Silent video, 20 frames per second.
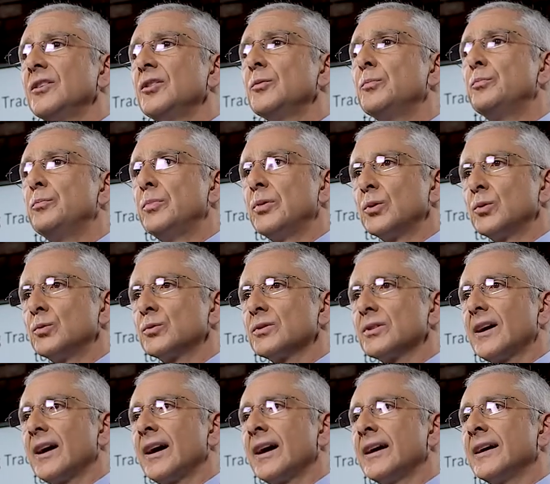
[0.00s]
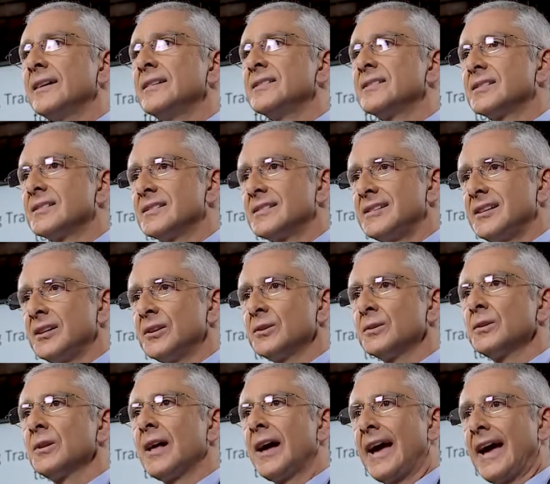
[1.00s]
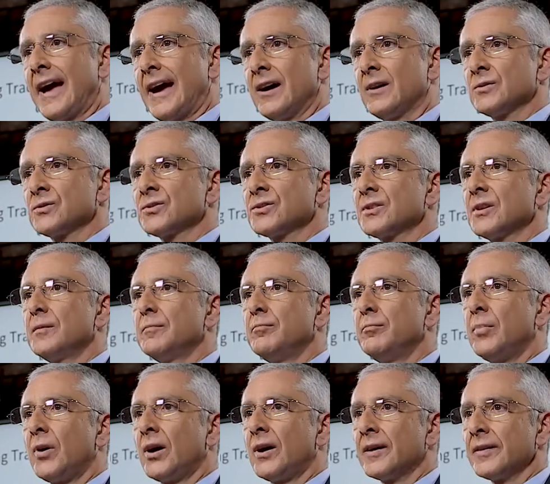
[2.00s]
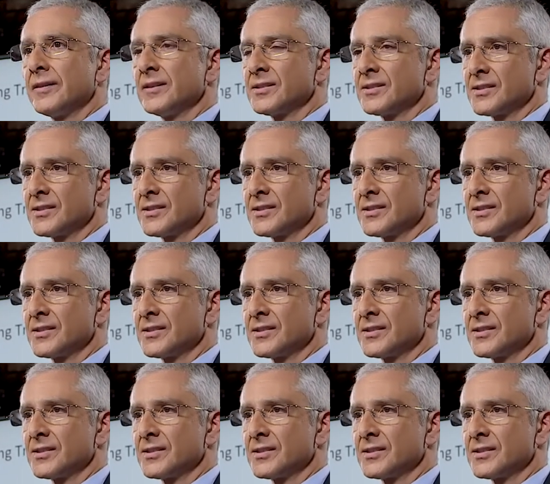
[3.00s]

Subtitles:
you built a steel house by the